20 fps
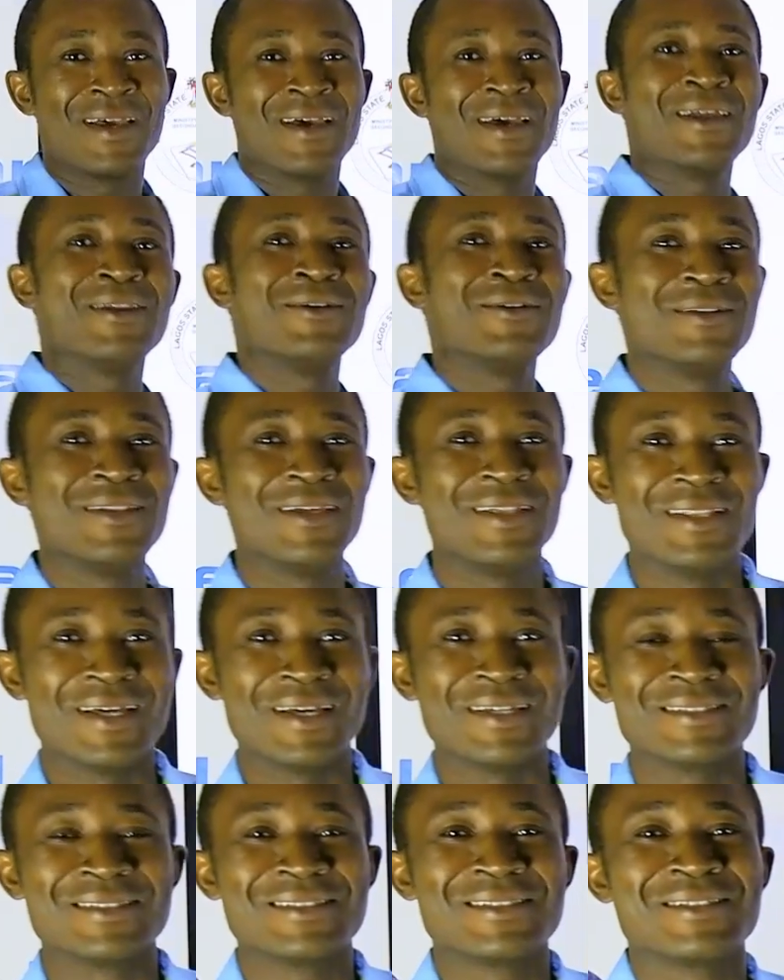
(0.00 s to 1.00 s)
Hello
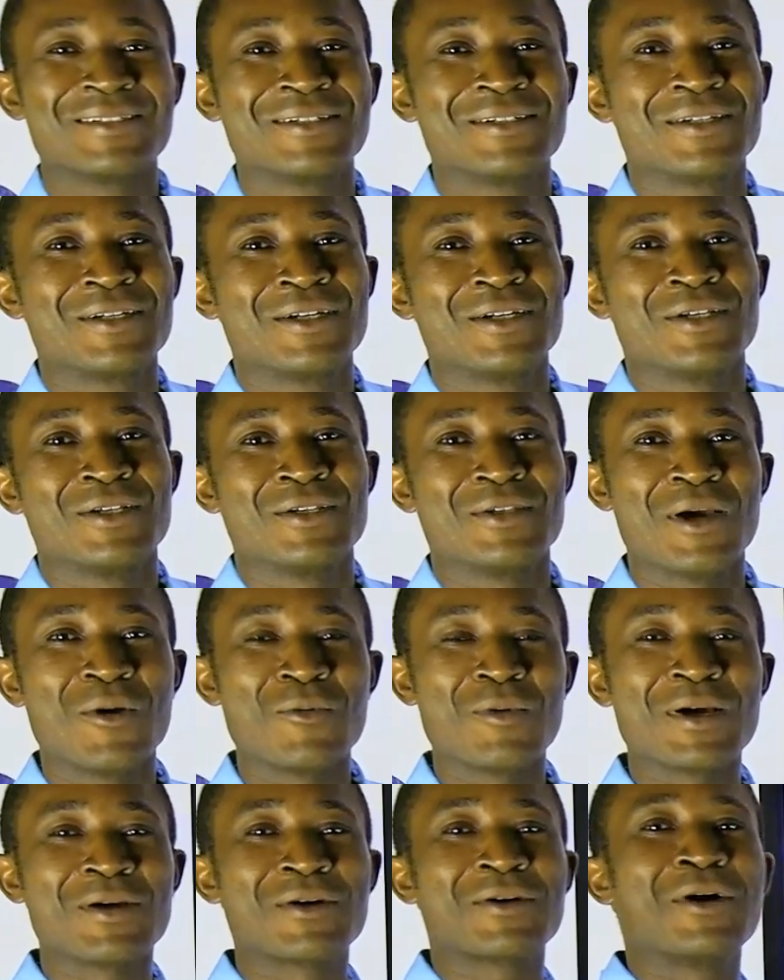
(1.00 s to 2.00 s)
learners, you are
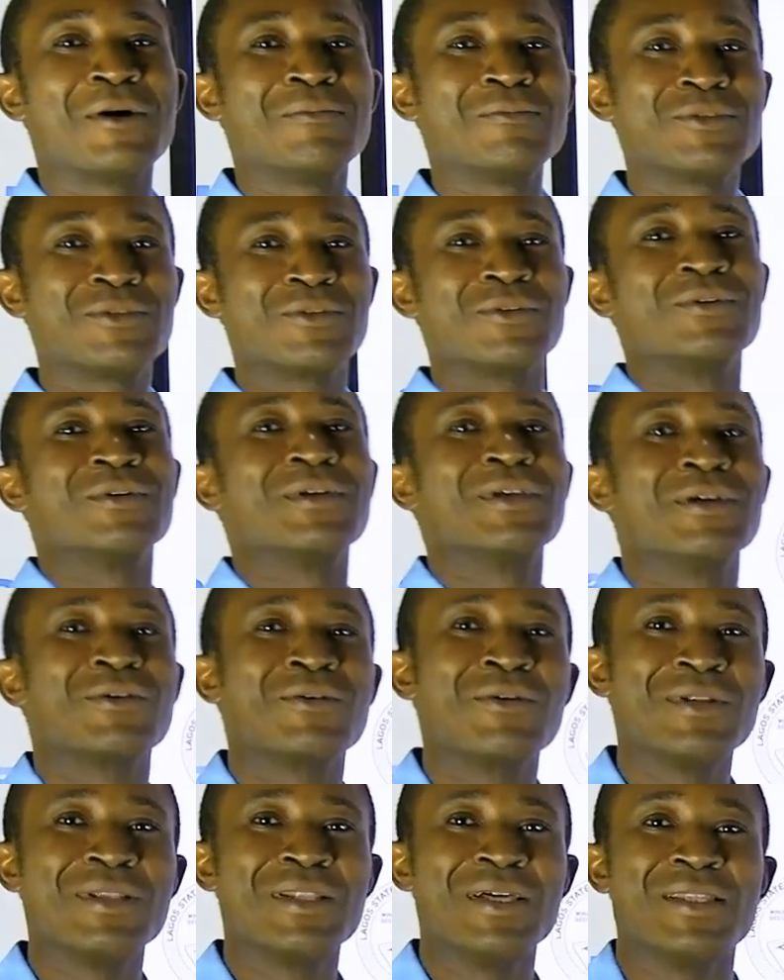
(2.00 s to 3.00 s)
welcome to
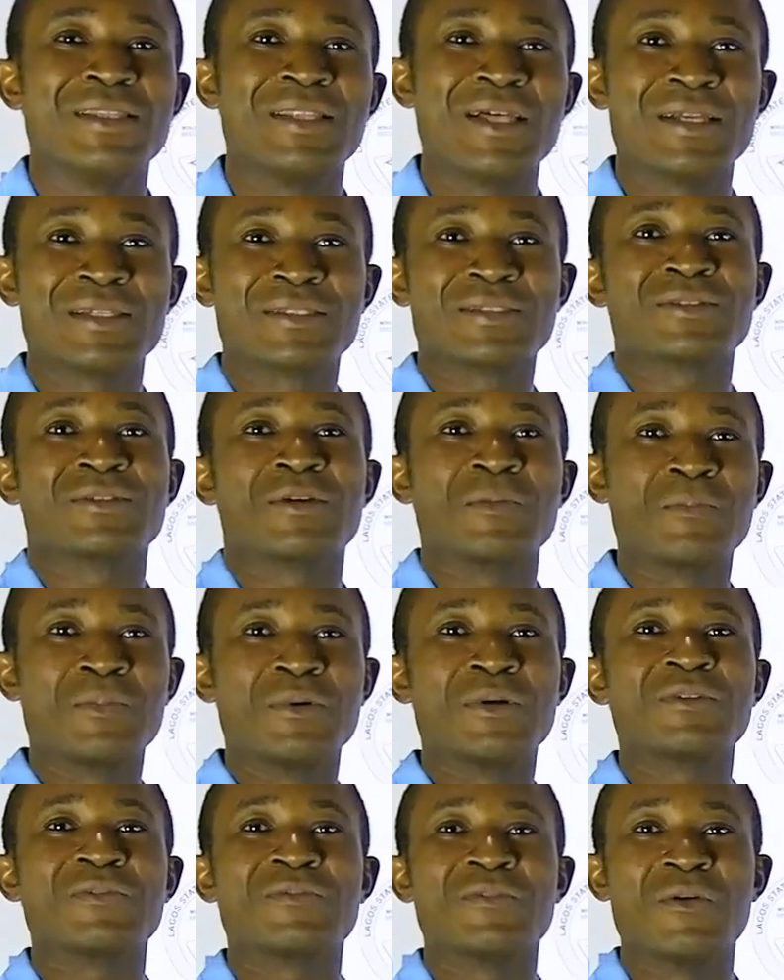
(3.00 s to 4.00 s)
ECO Learners
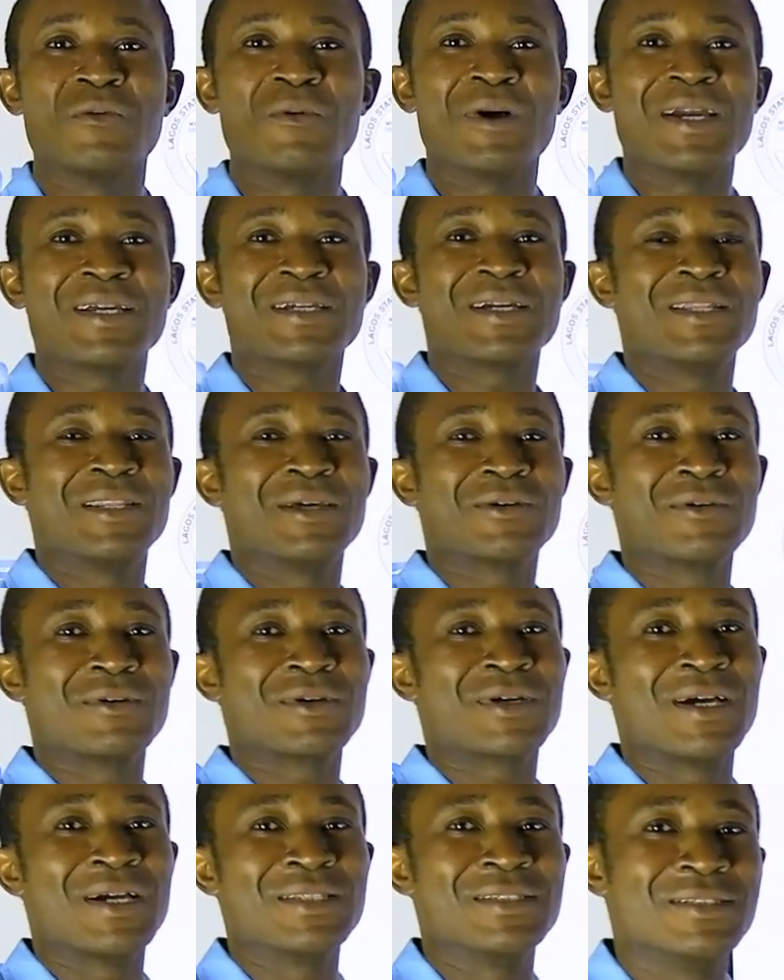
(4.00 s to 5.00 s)
Support for WAEC and NECO
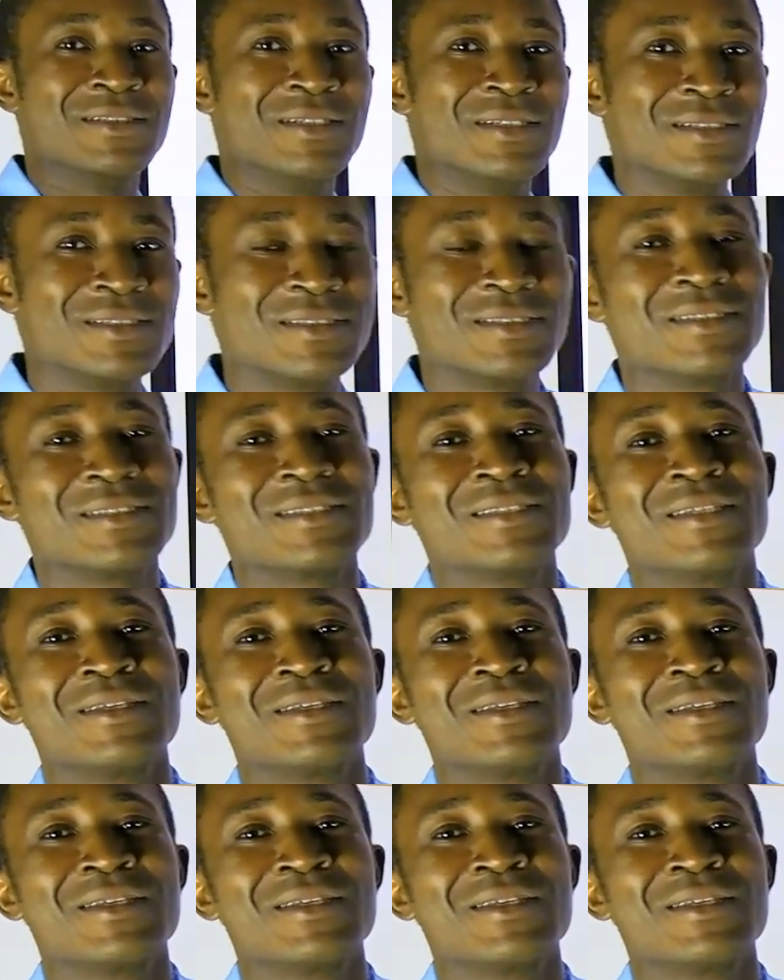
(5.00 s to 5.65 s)
candidates.